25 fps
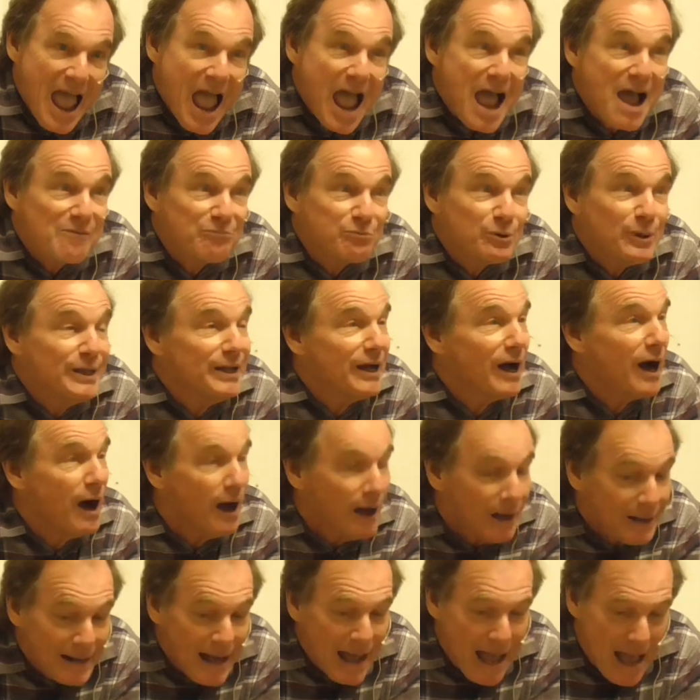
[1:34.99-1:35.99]
Every
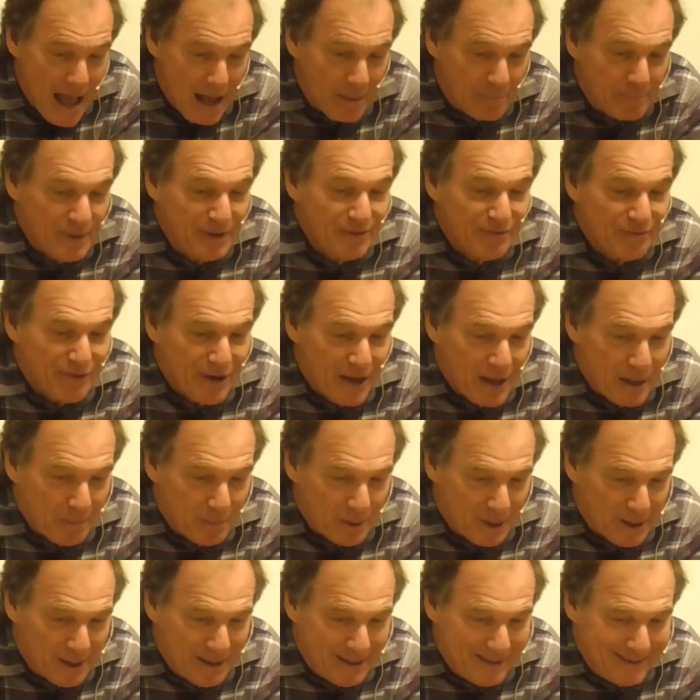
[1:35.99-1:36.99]
unhappy
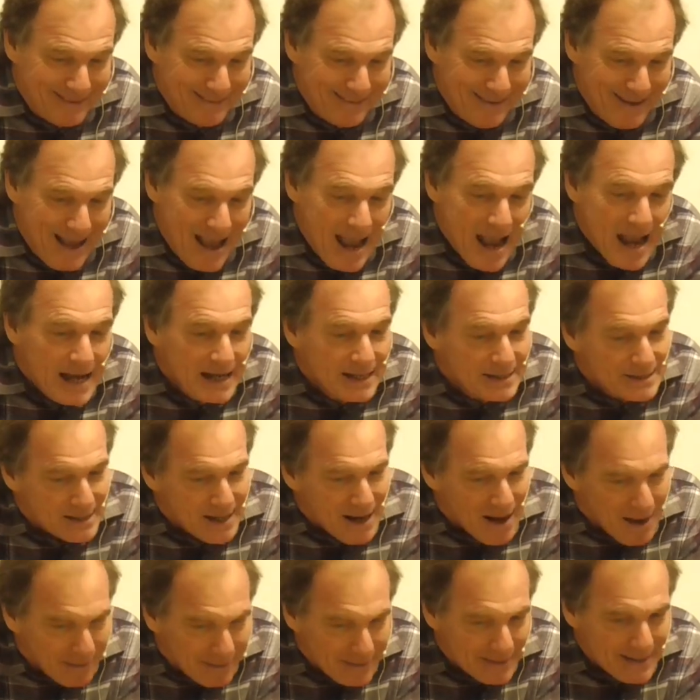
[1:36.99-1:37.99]
family is
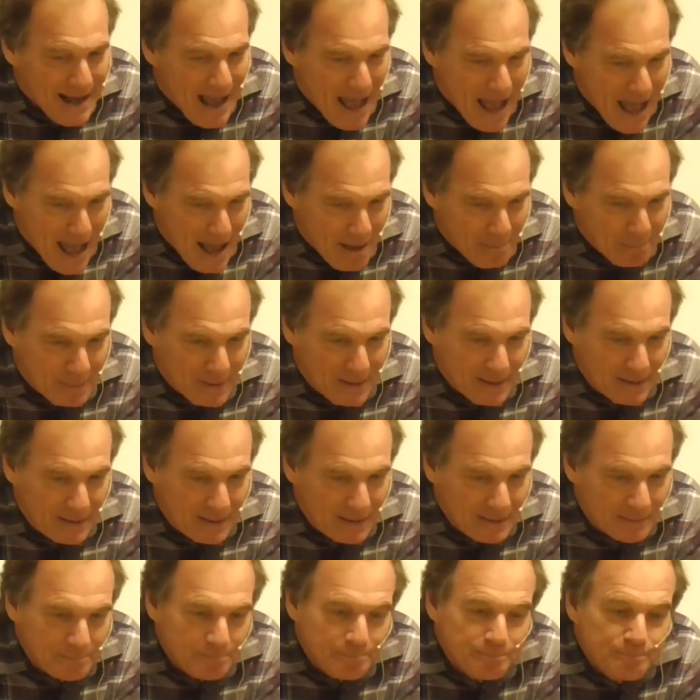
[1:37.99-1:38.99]

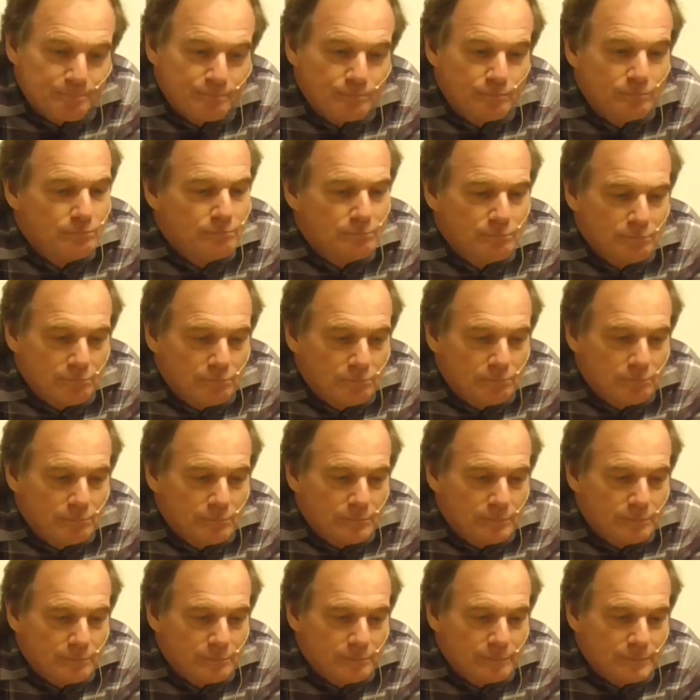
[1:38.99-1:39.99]
unhappy
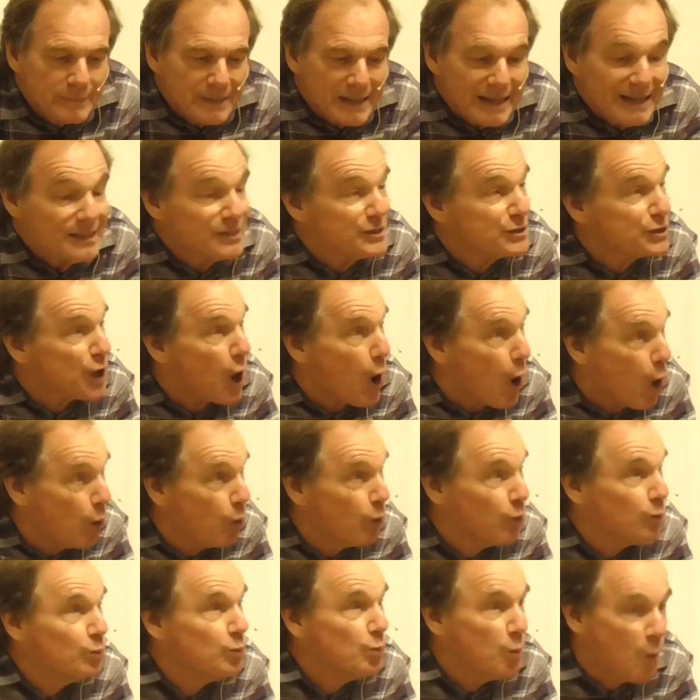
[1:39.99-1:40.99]
its
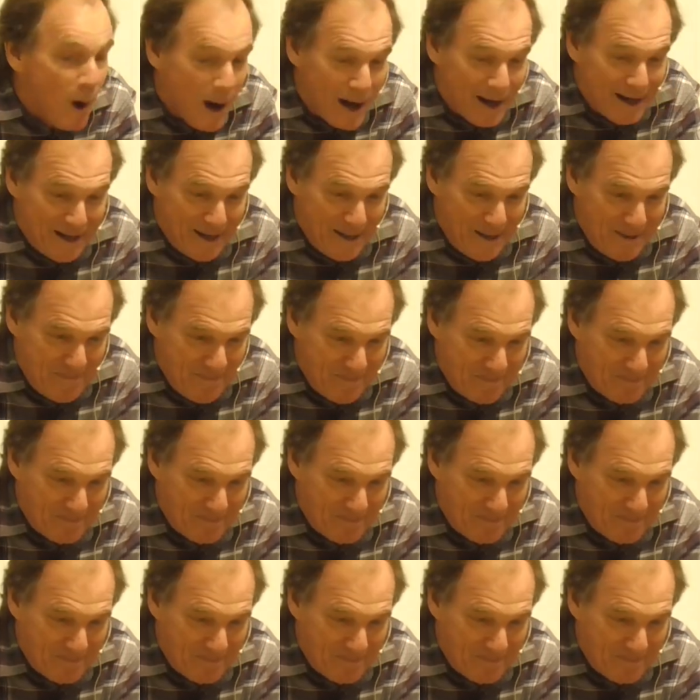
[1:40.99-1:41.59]
own way."